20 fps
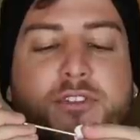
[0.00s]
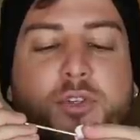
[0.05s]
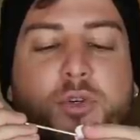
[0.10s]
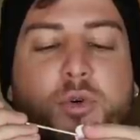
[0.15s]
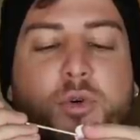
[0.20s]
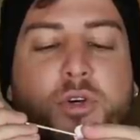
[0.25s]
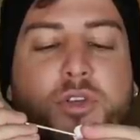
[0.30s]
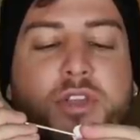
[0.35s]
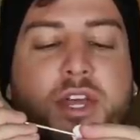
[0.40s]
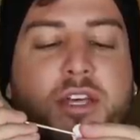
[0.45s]

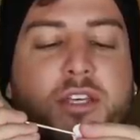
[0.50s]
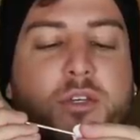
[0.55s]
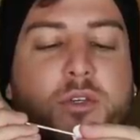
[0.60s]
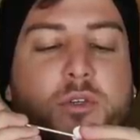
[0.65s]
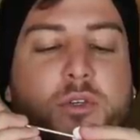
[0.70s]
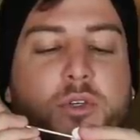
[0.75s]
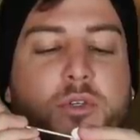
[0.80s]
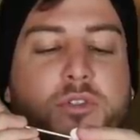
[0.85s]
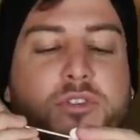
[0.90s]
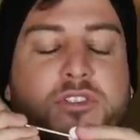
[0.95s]
tool that you
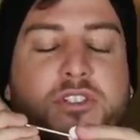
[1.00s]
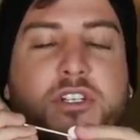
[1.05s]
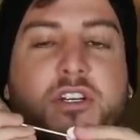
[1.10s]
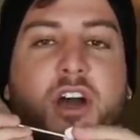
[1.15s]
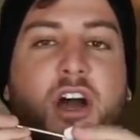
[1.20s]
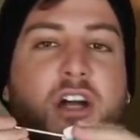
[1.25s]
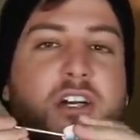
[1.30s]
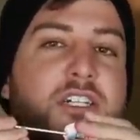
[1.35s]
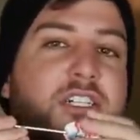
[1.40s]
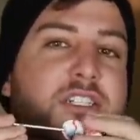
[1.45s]
use to
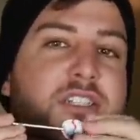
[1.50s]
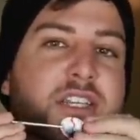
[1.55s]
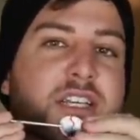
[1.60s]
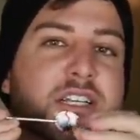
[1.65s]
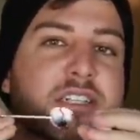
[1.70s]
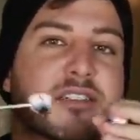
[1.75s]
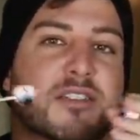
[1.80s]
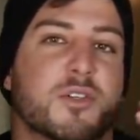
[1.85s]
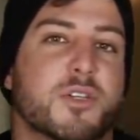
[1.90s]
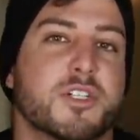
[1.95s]
garnish
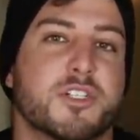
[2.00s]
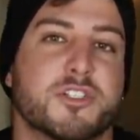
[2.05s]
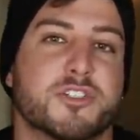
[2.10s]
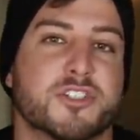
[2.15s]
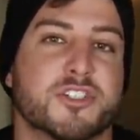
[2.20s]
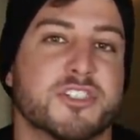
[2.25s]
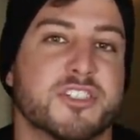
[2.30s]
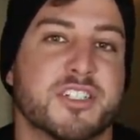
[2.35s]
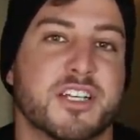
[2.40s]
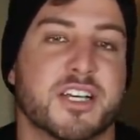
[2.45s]
things. You could use
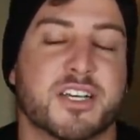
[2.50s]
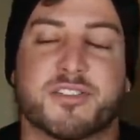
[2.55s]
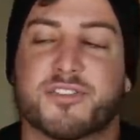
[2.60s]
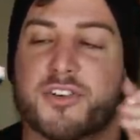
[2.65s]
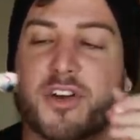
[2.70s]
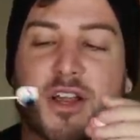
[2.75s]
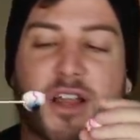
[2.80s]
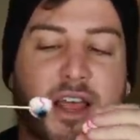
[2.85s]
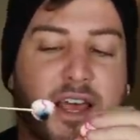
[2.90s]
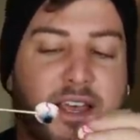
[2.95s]
your dick
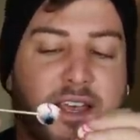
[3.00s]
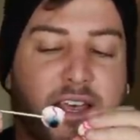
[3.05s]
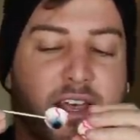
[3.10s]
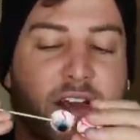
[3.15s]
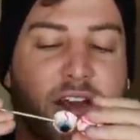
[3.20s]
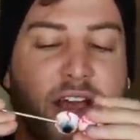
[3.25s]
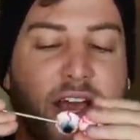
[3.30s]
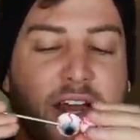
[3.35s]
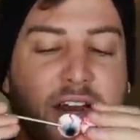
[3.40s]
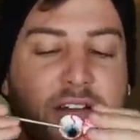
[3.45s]
for all I
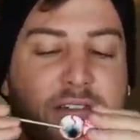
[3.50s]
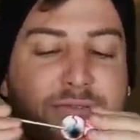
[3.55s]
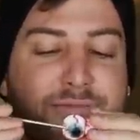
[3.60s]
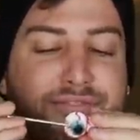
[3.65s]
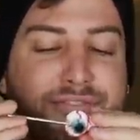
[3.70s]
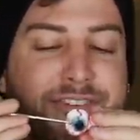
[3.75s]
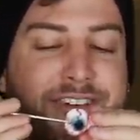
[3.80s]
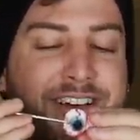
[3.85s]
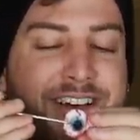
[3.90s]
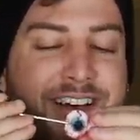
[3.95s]
care. I
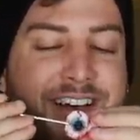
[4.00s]
don't,